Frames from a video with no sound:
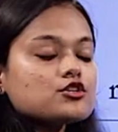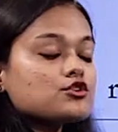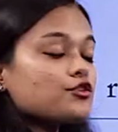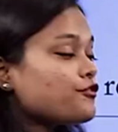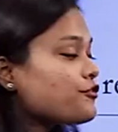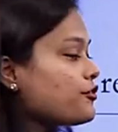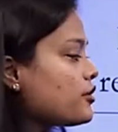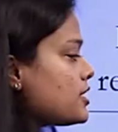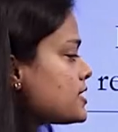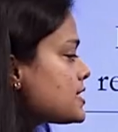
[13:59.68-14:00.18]
So,
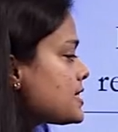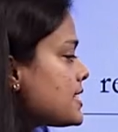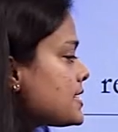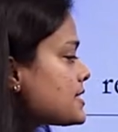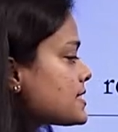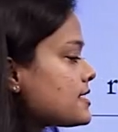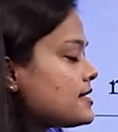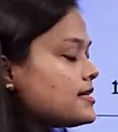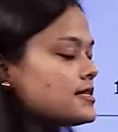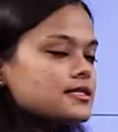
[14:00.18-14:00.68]
first
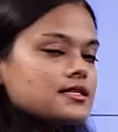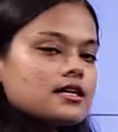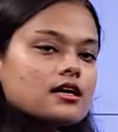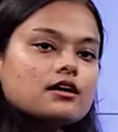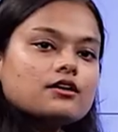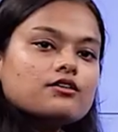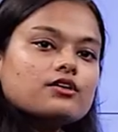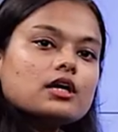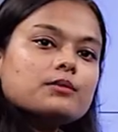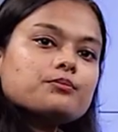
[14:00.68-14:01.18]
let us
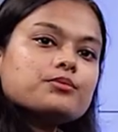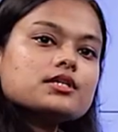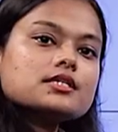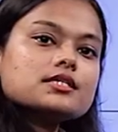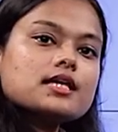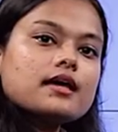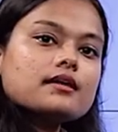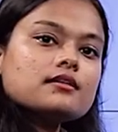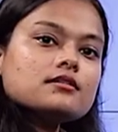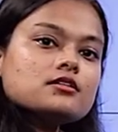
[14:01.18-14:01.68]

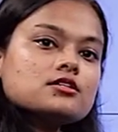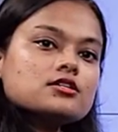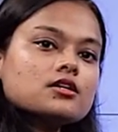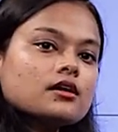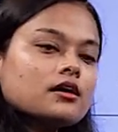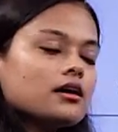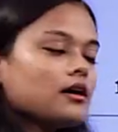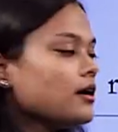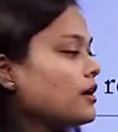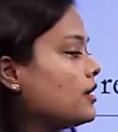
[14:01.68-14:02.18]
represent
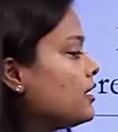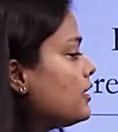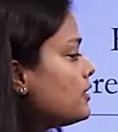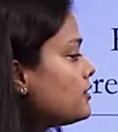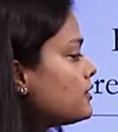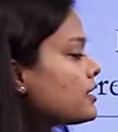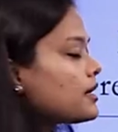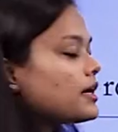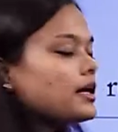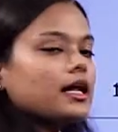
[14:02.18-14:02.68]

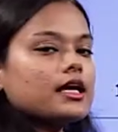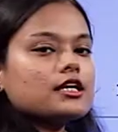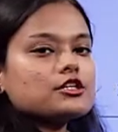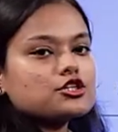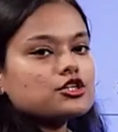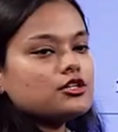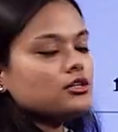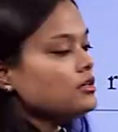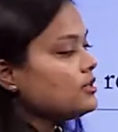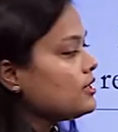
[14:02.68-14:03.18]
the
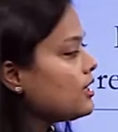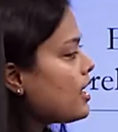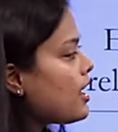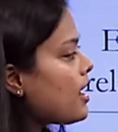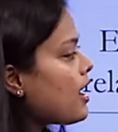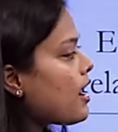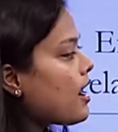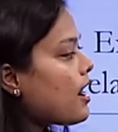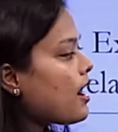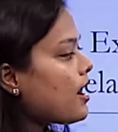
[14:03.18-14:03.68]
relation
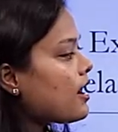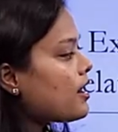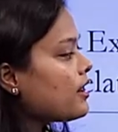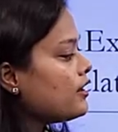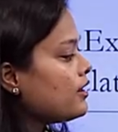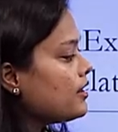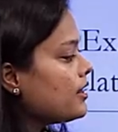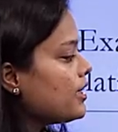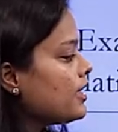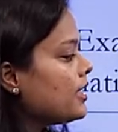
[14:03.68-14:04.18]

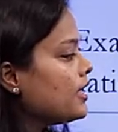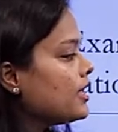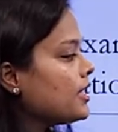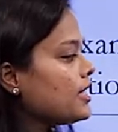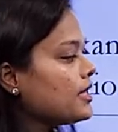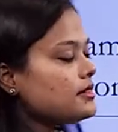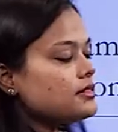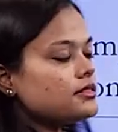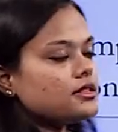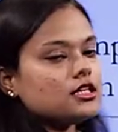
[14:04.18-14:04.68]
R
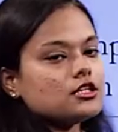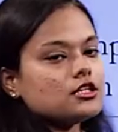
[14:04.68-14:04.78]
in